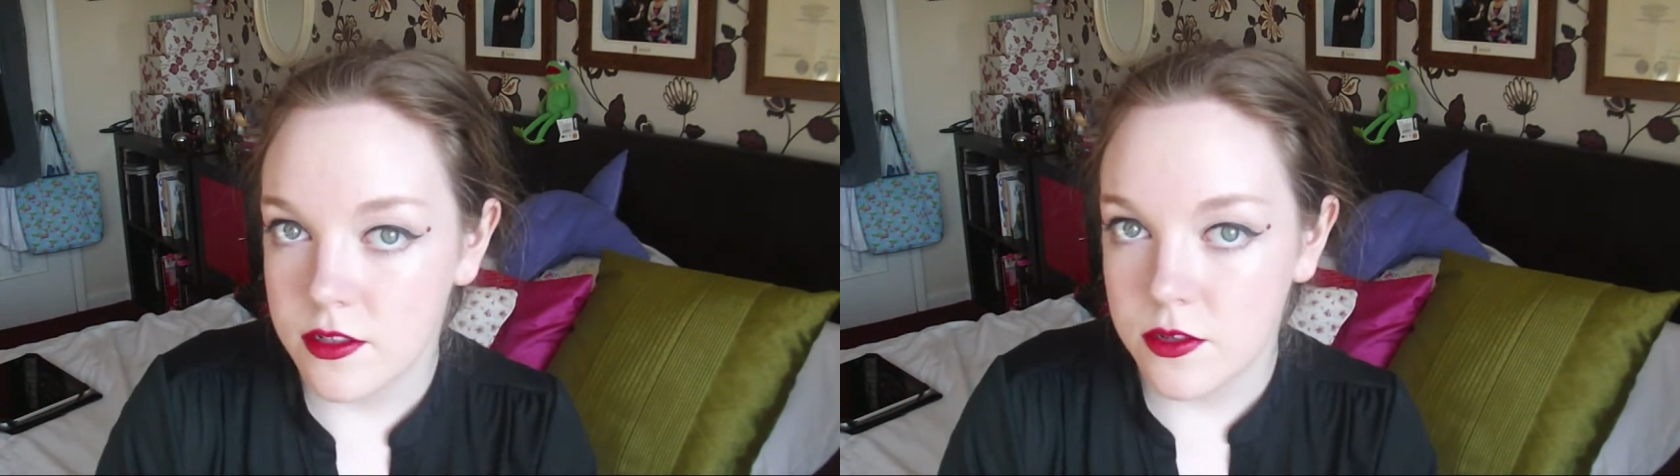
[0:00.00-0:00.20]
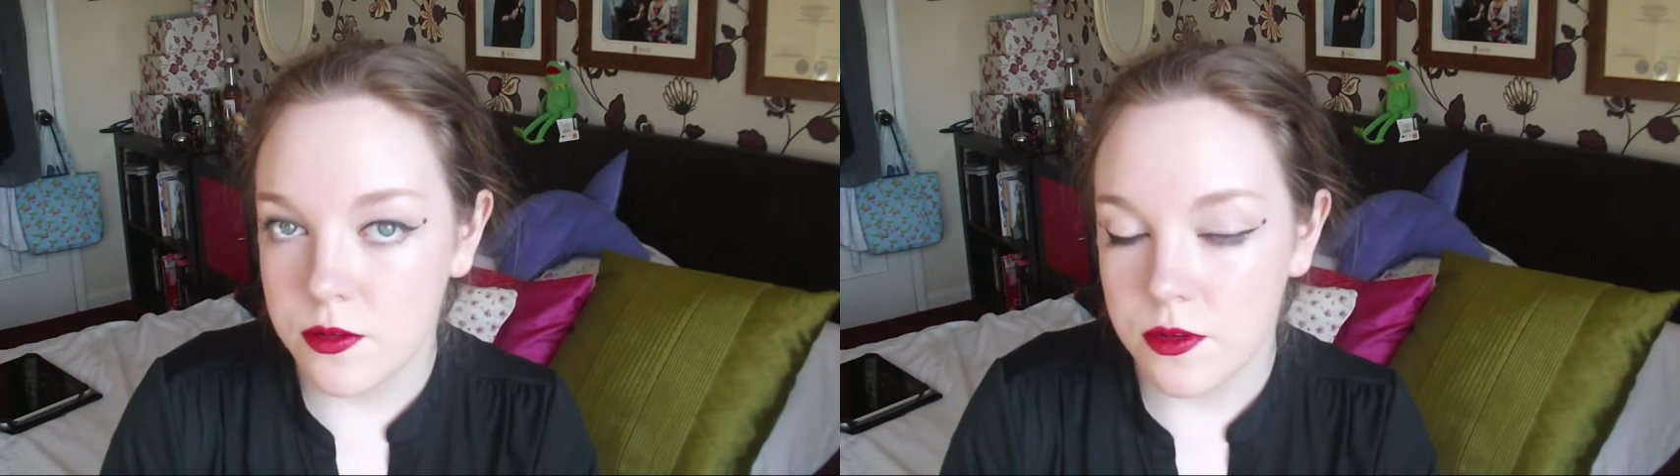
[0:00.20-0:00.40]

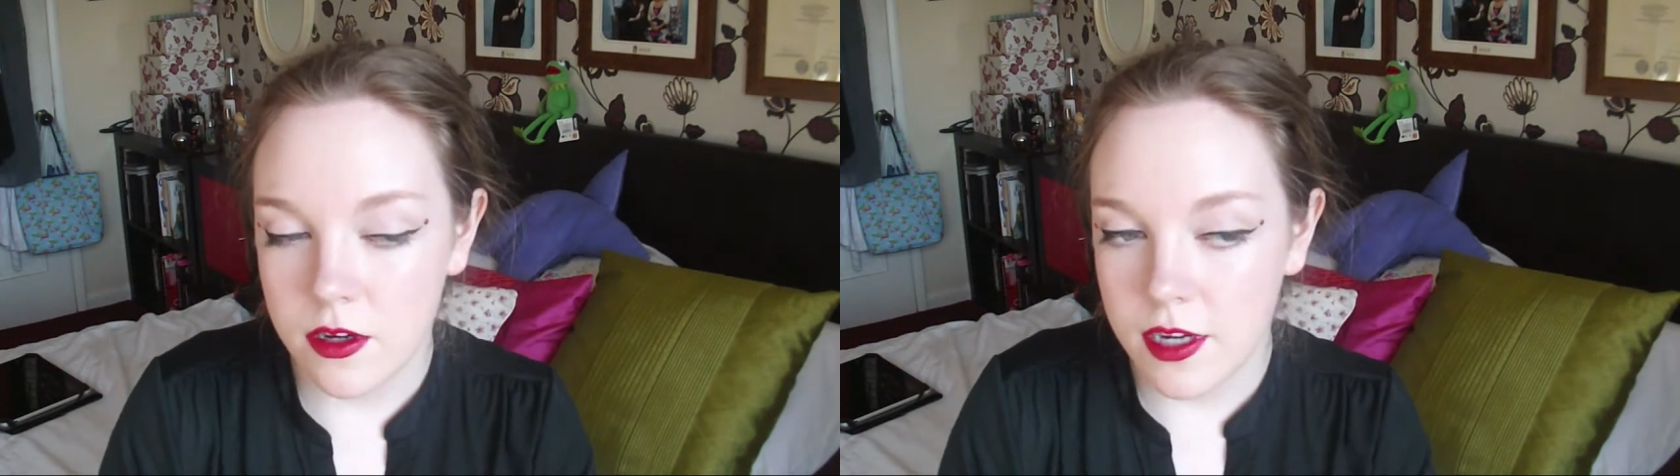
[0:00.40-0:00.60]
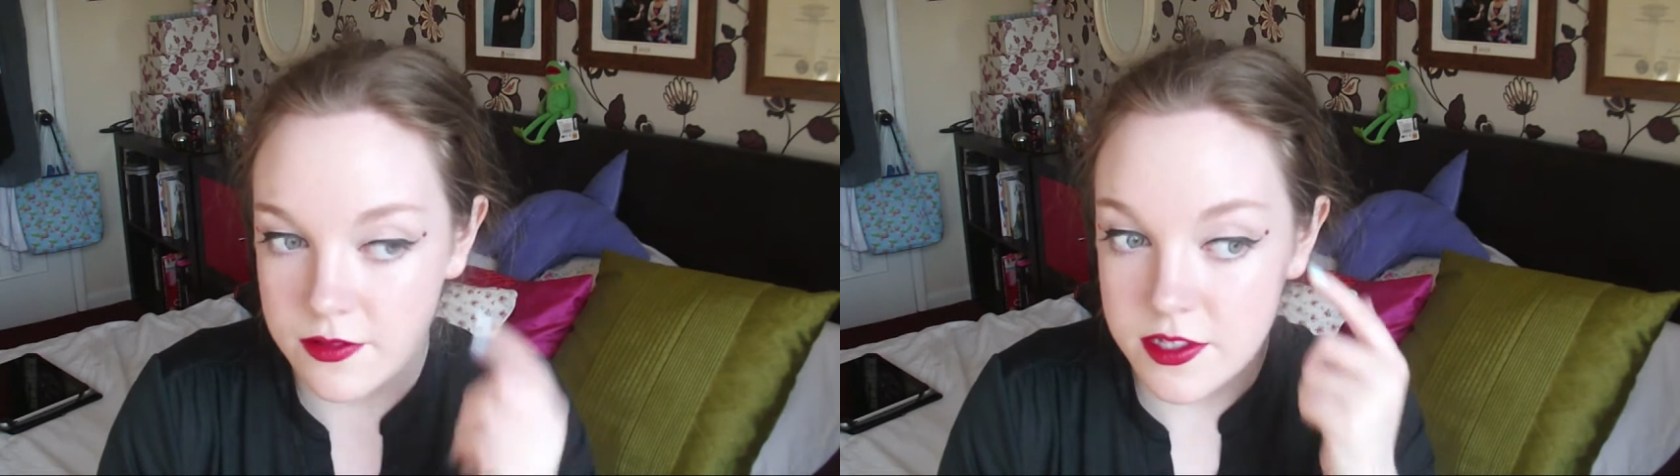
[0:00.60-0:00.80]

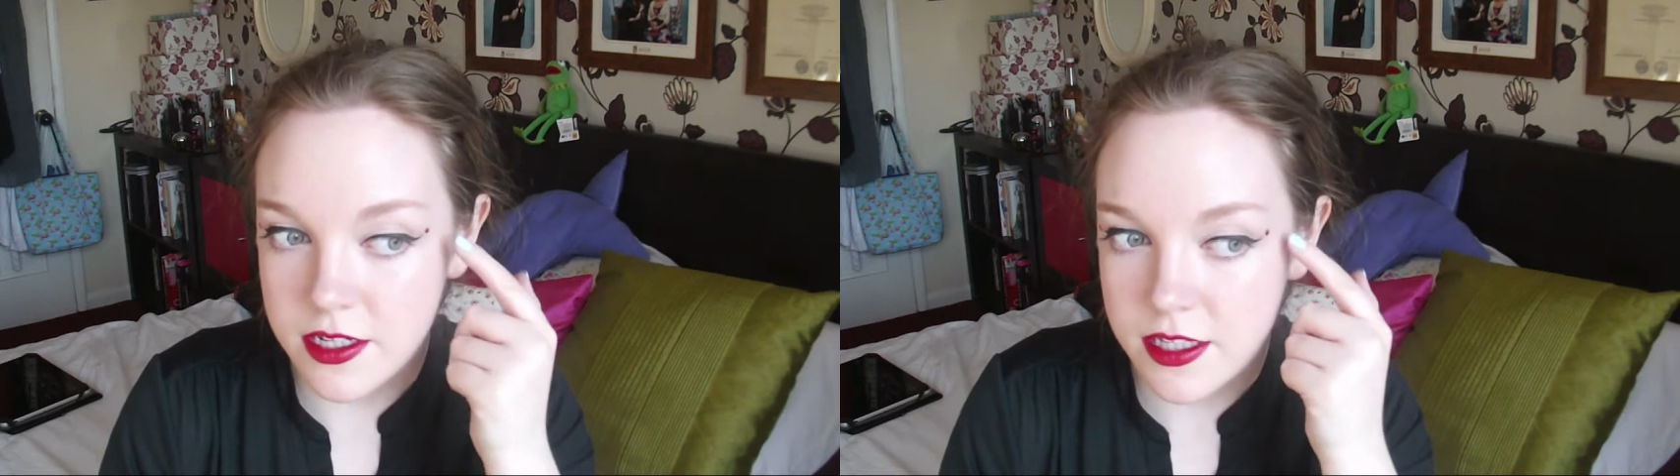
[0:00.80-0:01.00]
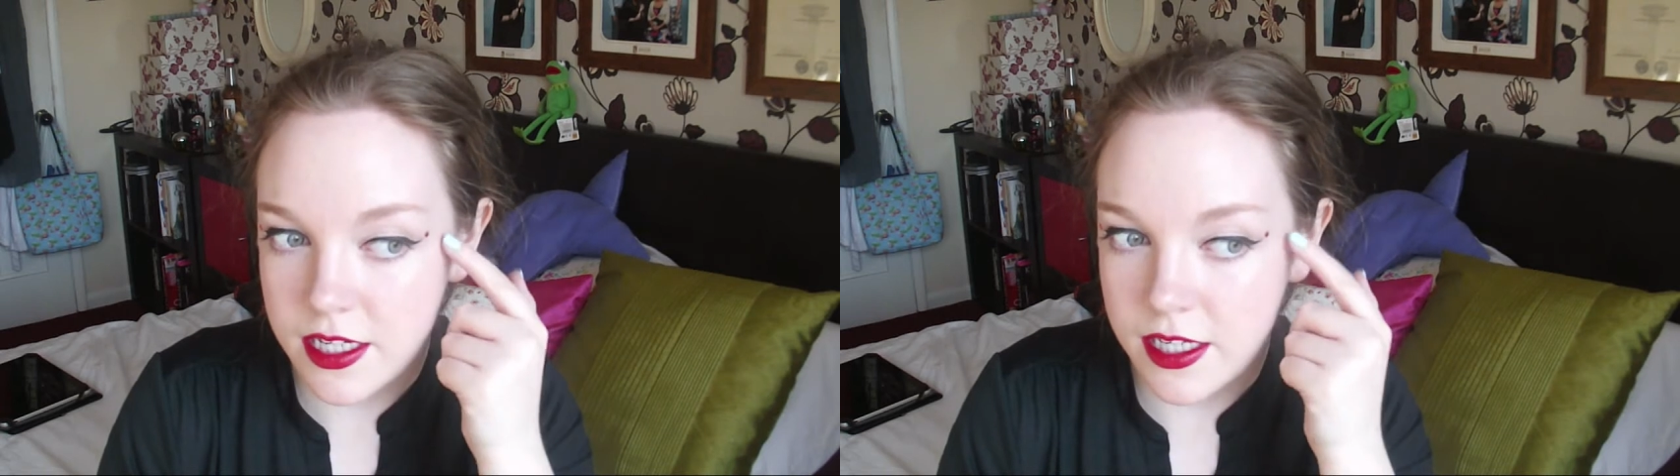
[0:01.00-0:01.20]
corner, outside
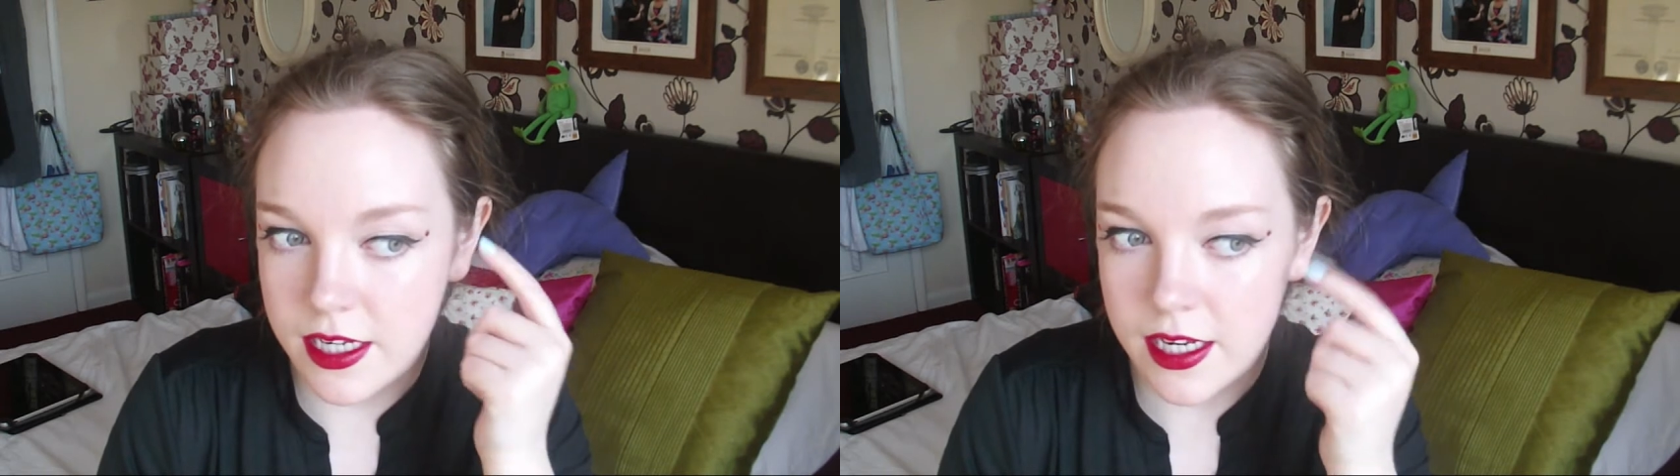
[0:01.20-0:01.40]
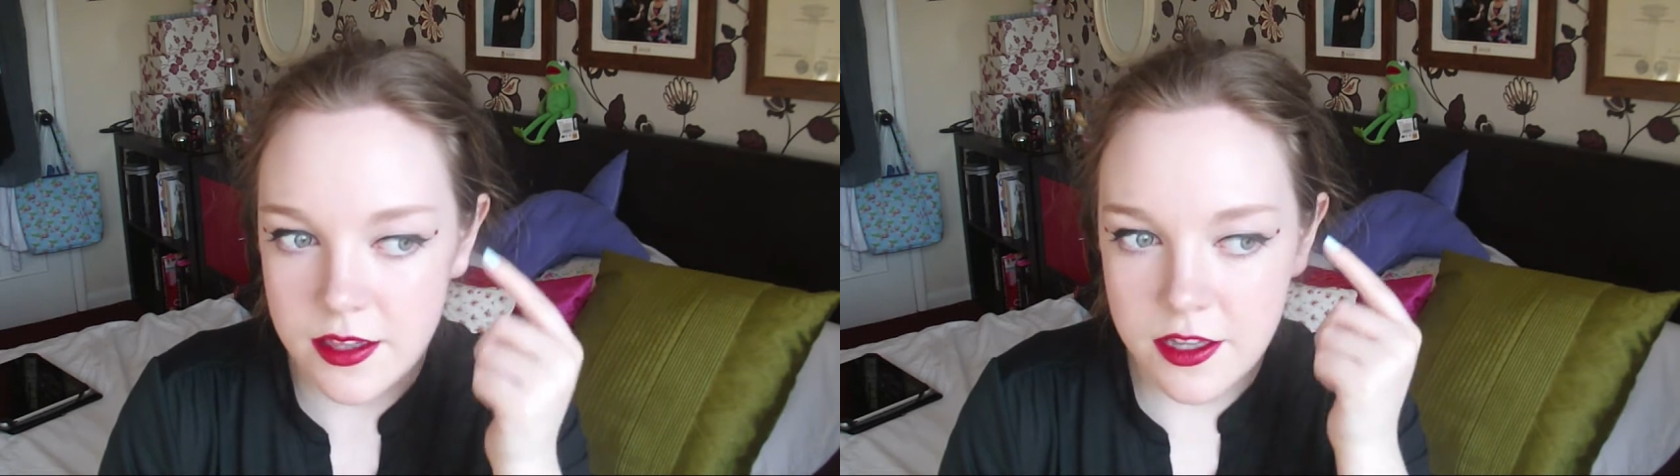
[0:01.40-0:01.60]
of the eye here.